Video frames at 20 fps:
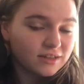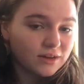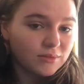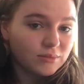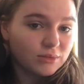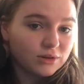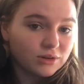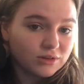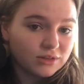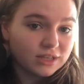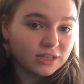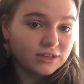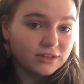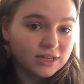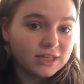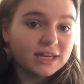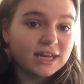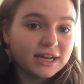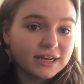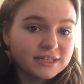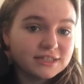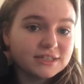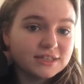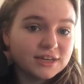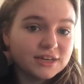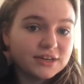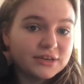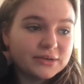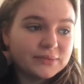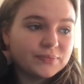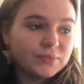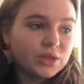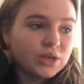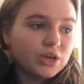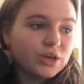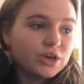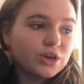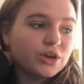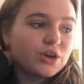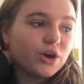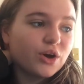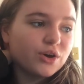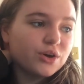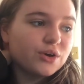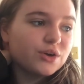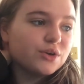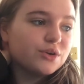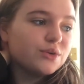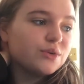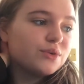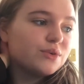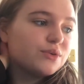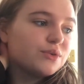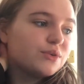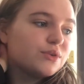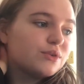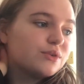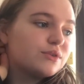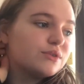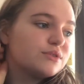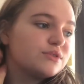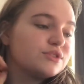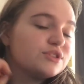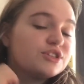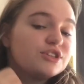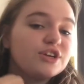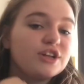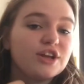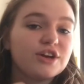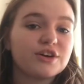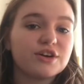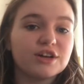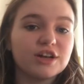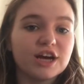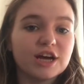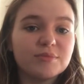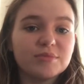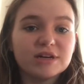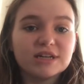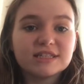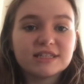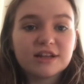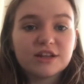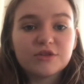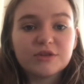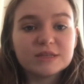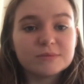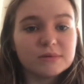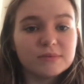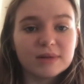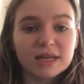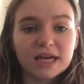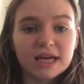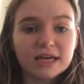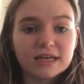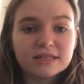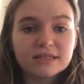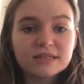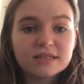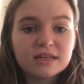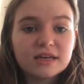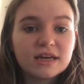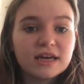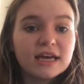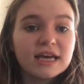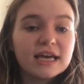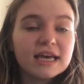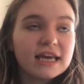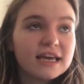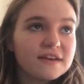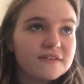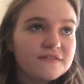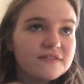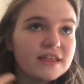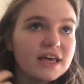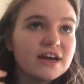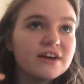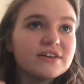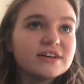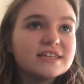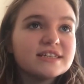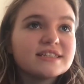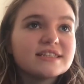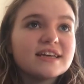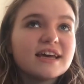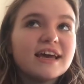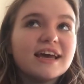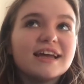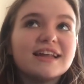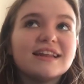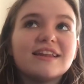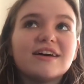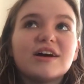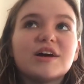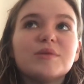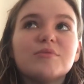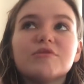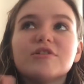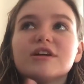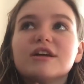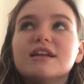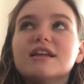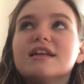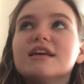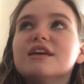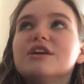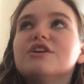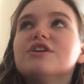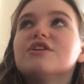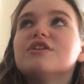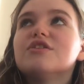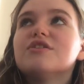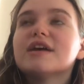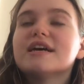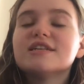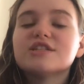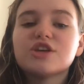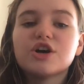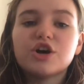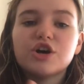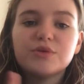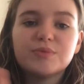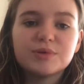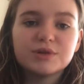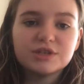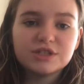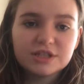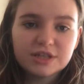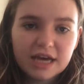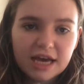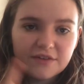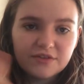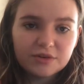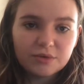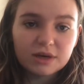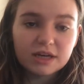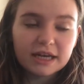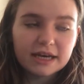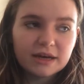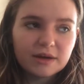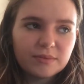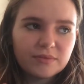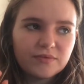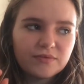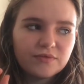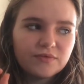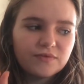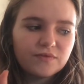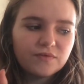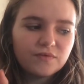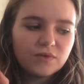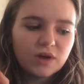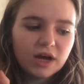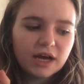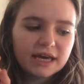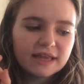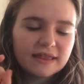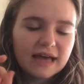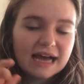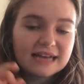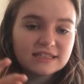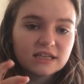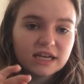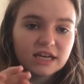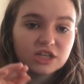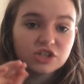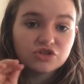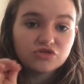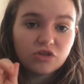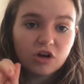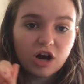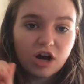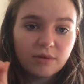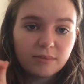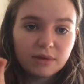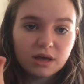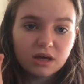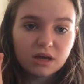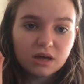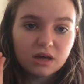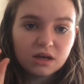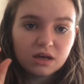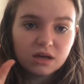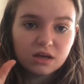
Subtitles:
a monologue that you connect to. Go to your local library because there'll always be plays. If there is a library near you that is open to everyone, like that has like a drama